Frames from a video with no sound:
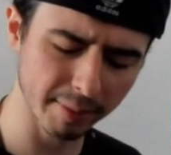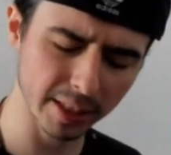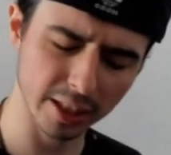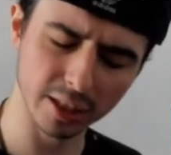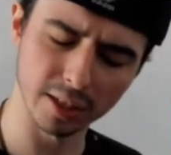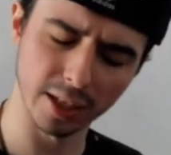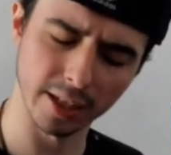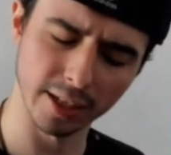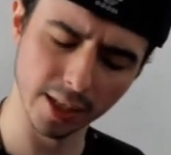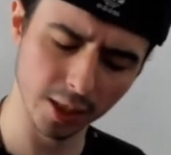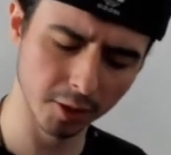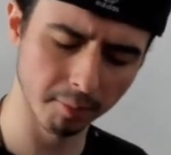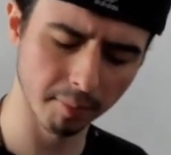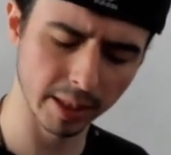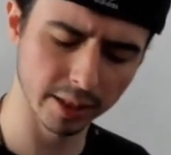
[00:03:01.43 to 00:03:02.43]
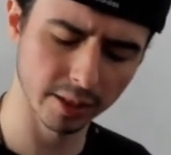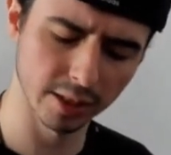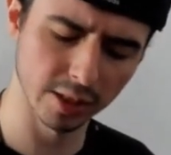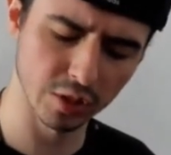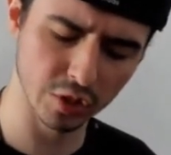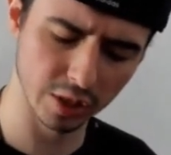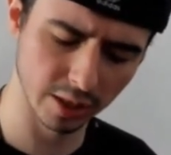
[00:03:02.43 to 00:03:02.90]
getting another
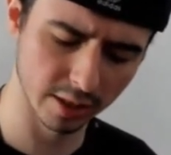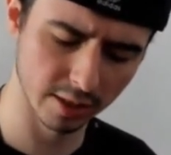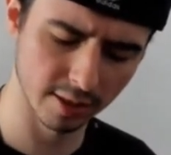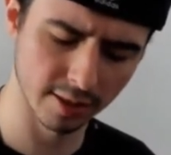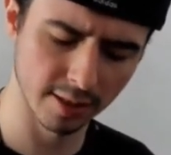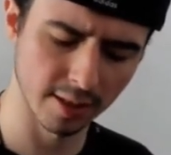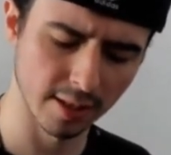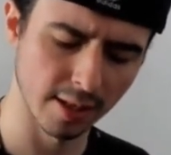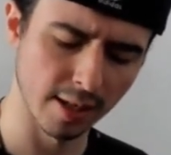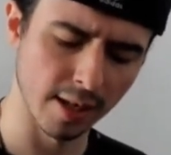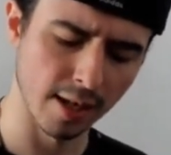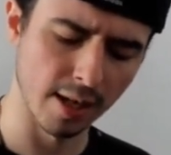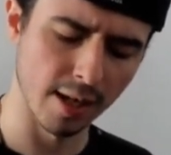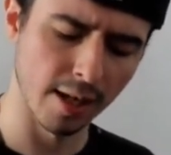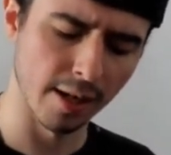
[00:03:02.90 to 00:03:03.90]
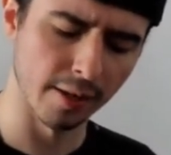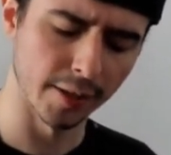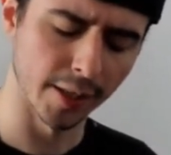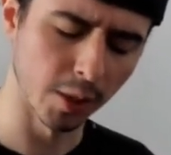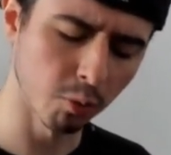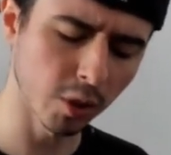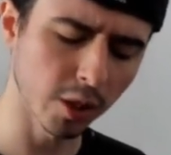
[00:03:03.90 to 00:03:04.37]
message is
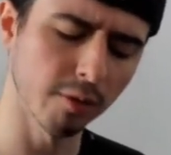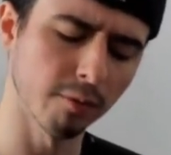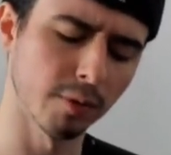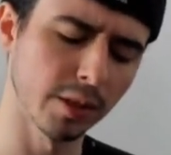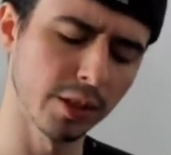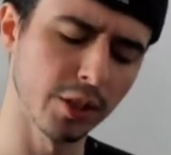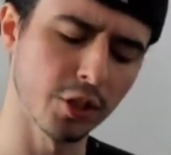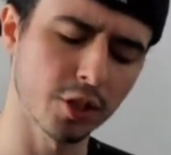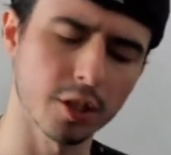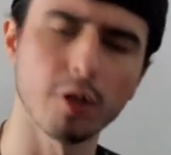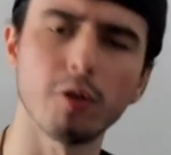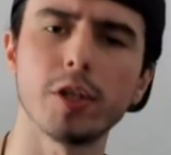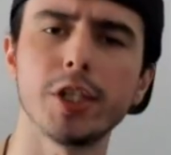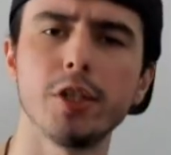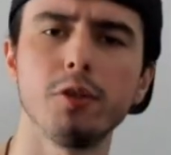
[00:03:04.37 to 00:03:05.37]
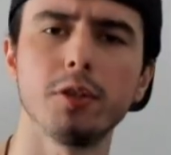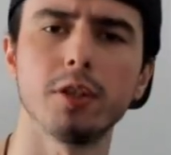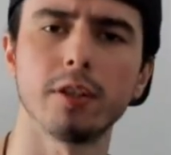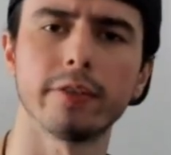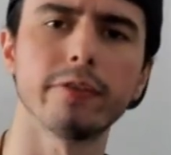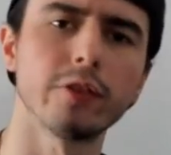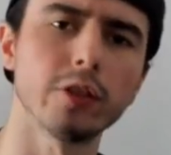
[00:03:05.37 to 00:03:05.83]
they weren't really showing you
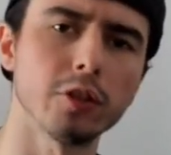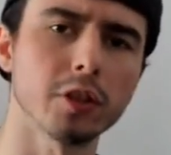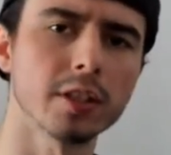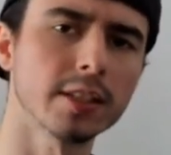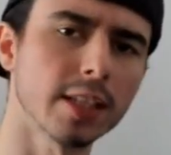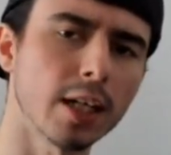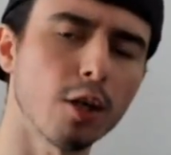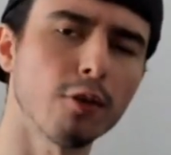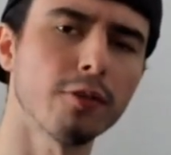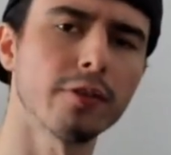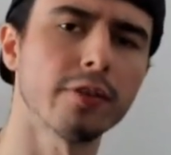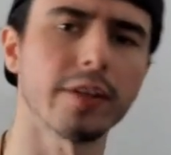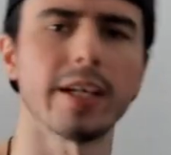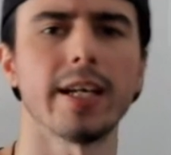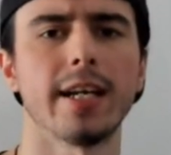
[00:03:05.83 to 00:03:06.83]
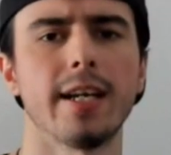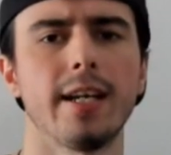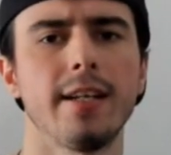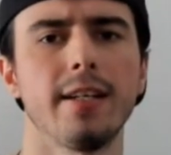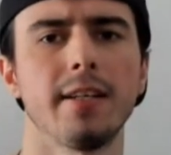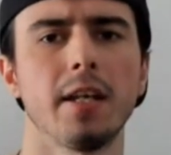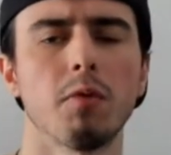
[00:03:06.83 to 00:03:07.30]
their full self
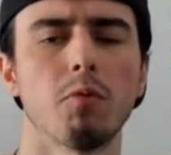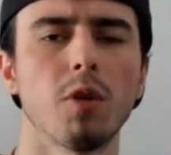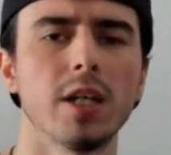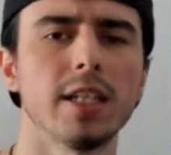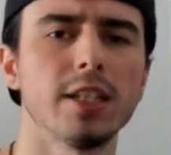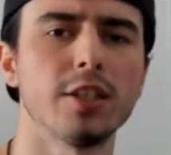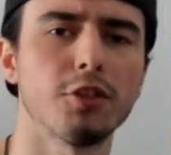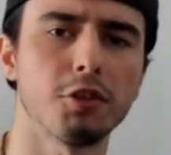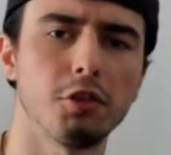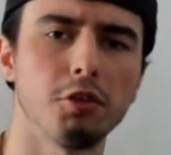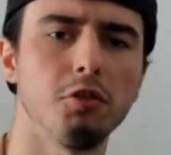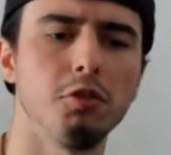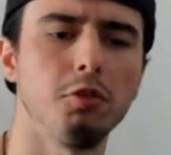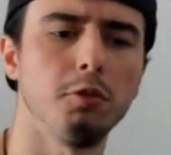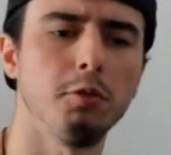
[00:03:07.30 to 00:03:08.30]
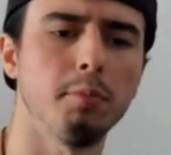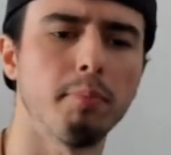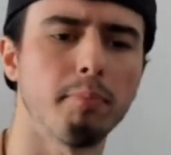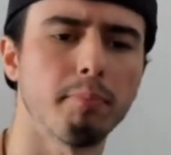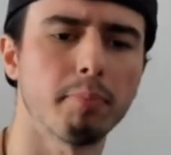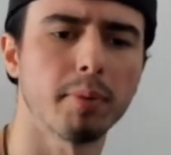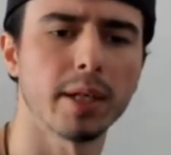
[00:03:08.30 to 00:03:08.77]
and they wanted to
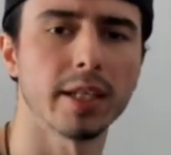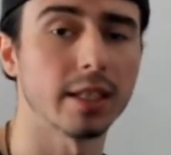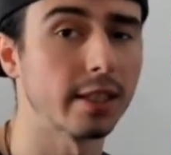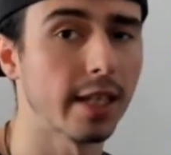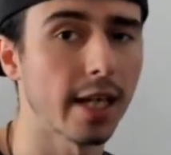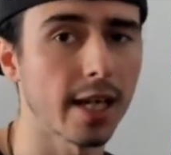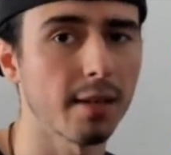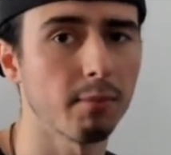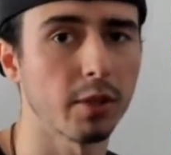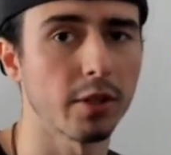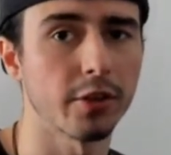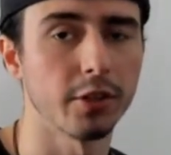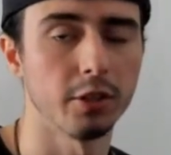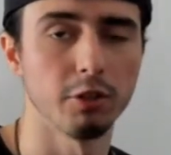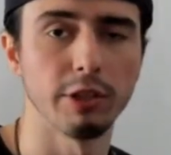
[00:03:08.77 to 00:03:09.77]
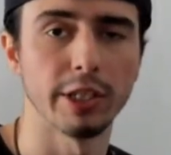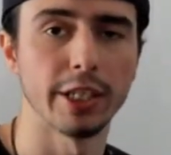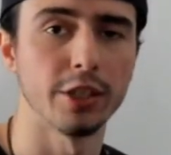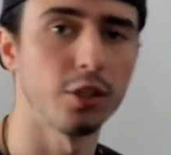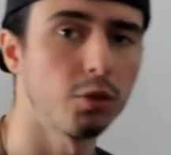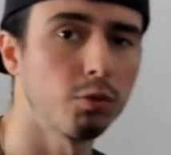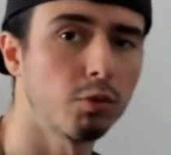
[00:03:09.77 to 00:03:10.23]
play a game with you
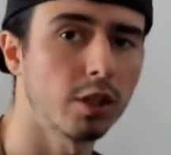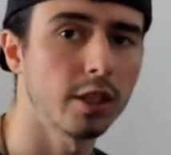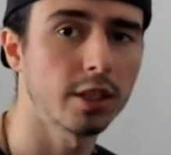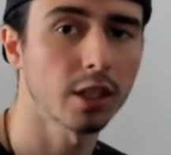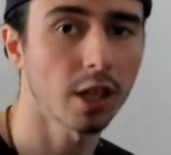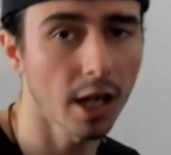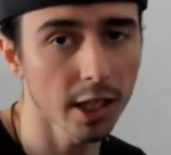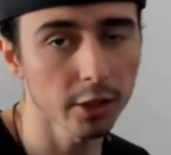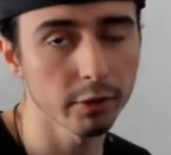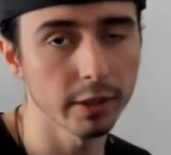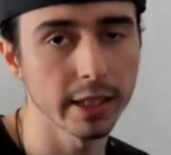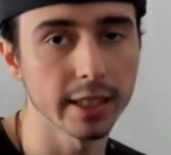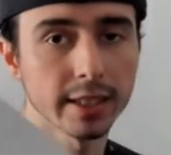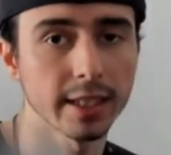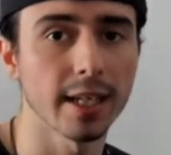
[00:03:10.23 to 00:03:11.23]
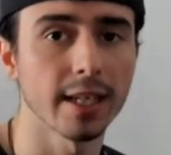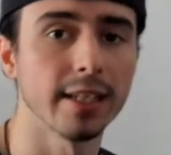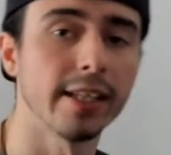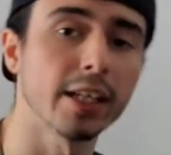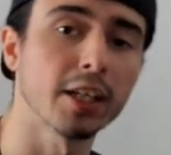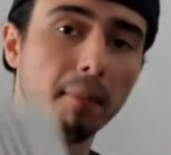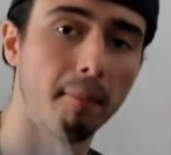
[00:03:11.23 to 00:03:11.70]
and you weren't tolerating that
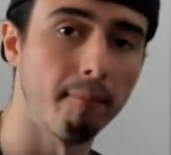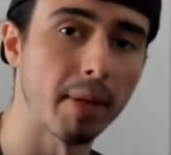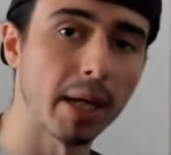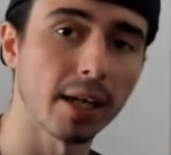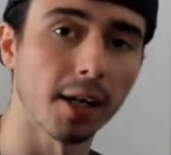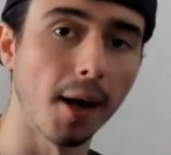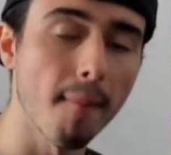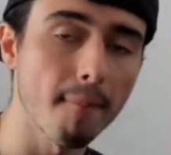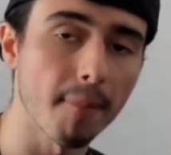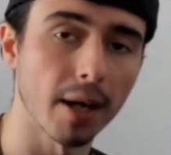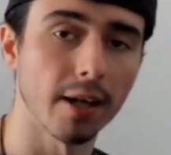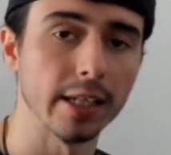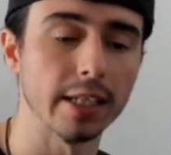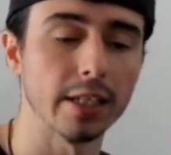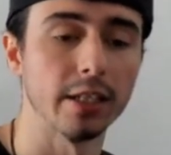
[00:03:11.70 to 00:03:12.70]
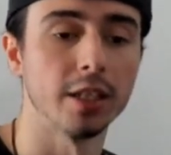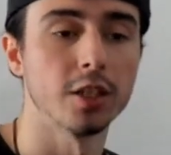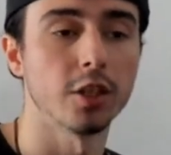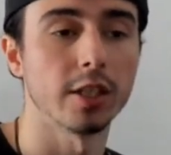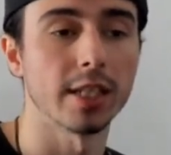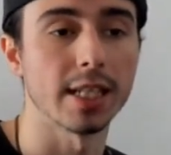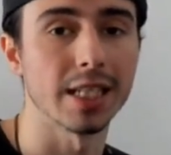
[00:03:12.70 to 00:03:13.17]
and they could pick up on it,
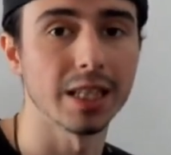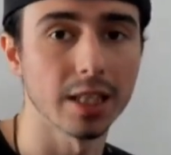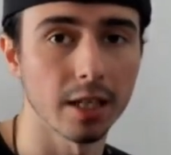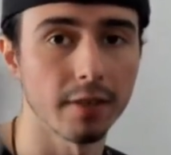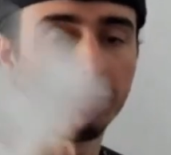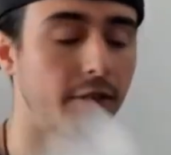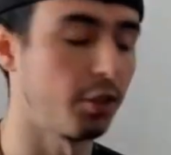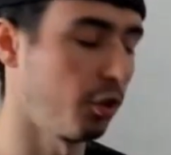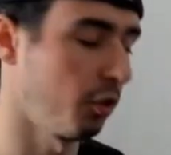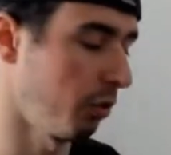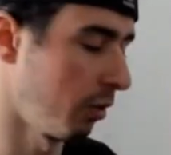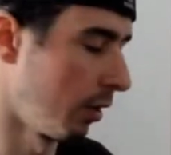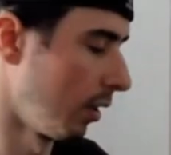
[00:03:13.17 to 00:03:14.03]
so they left you.